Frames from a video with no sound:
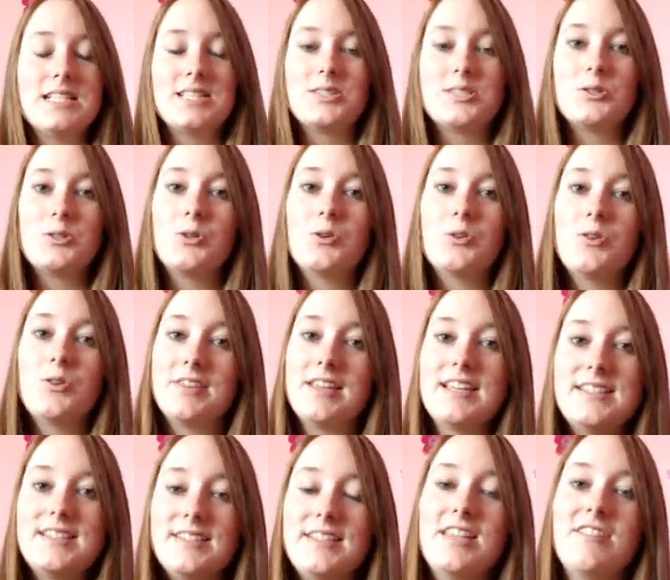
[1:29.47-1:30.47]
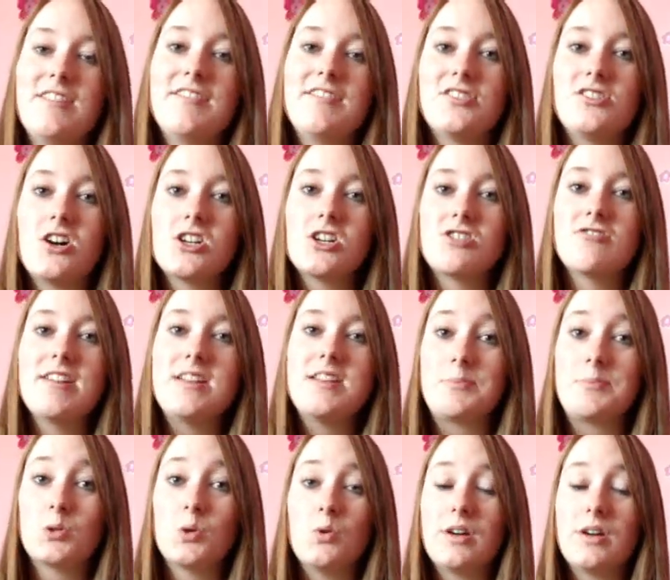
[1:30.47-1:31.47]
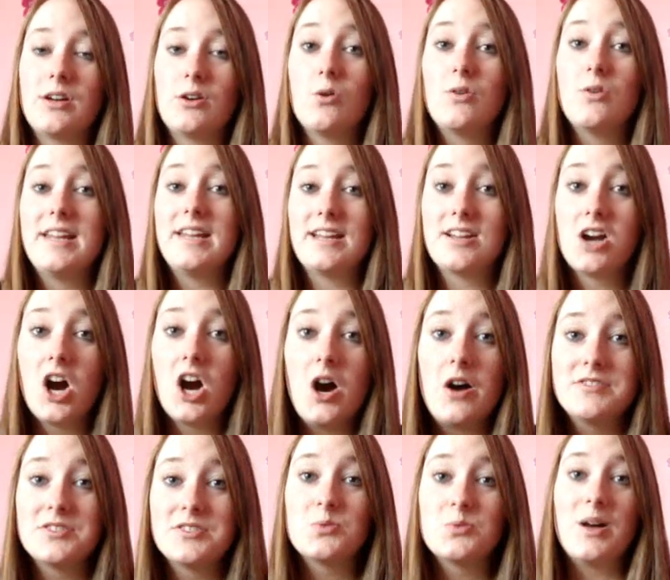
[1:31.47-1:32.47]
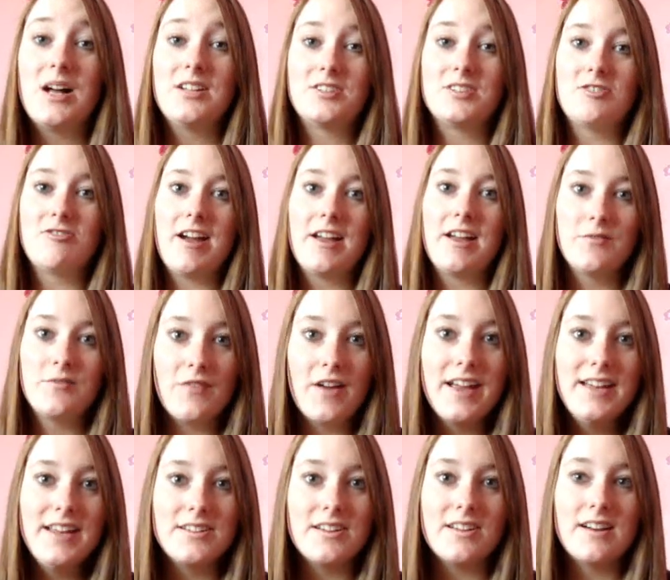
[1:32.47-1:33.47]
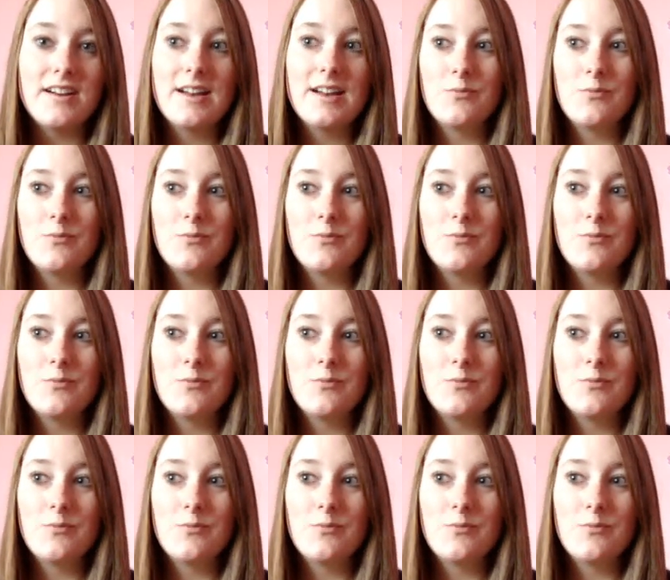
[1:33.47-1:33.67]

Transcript: So this dealer and the Doctor end up going in a car as well to try and find her.